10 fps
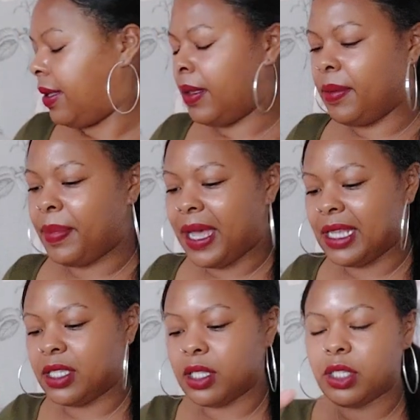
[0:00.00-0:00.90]

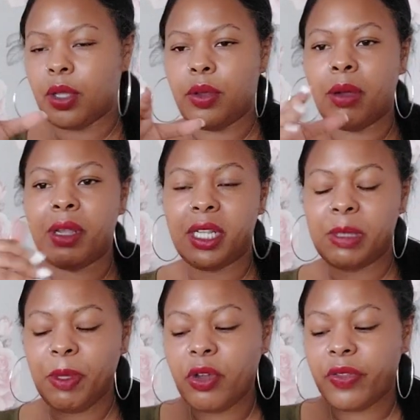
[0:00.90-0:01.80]
impasse. So I'm going to
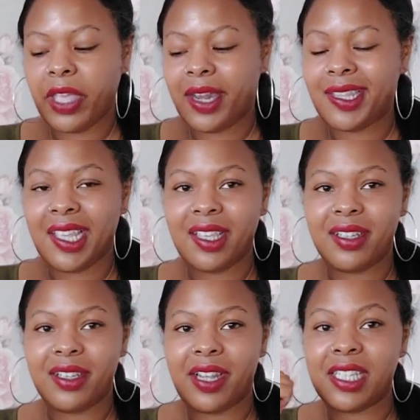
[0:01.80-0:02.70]
speak on that in a
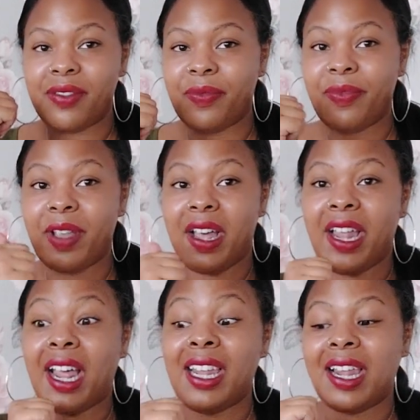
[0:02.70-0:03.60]
second because
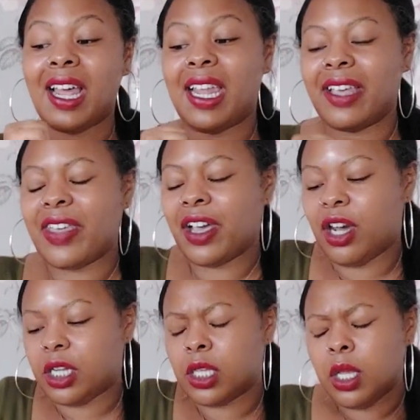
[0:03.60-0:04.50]
I like that
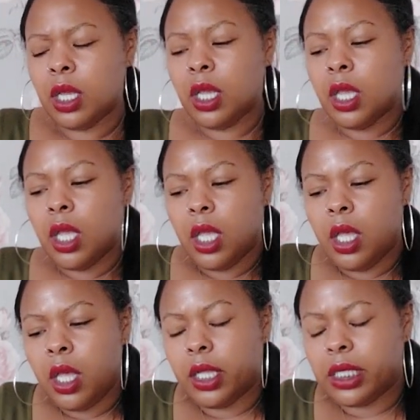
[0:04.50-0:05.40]
card.
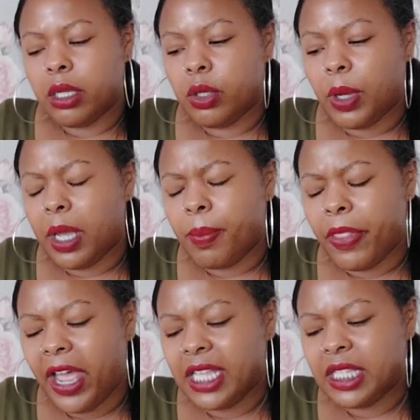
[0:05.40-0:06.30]
I'll tell you why.
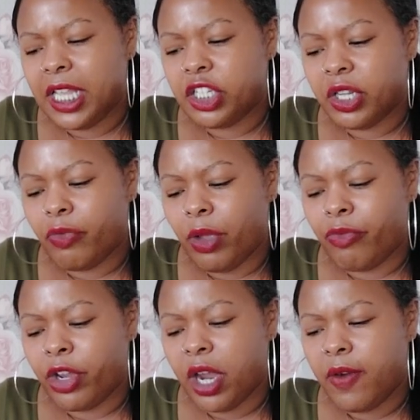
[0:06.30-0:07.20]
But the isolation
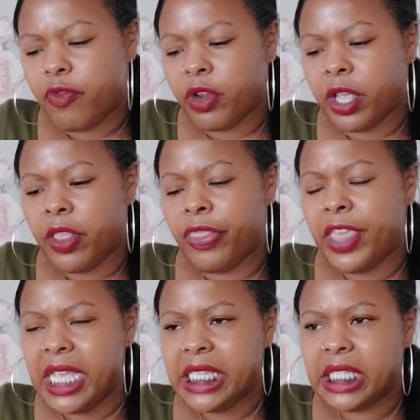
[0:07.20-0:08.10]
and recovery,
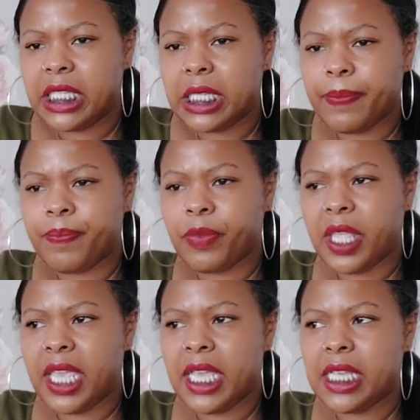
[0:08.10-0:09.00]
this
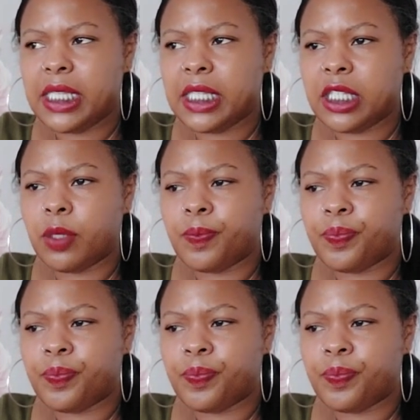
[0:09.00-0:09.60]
is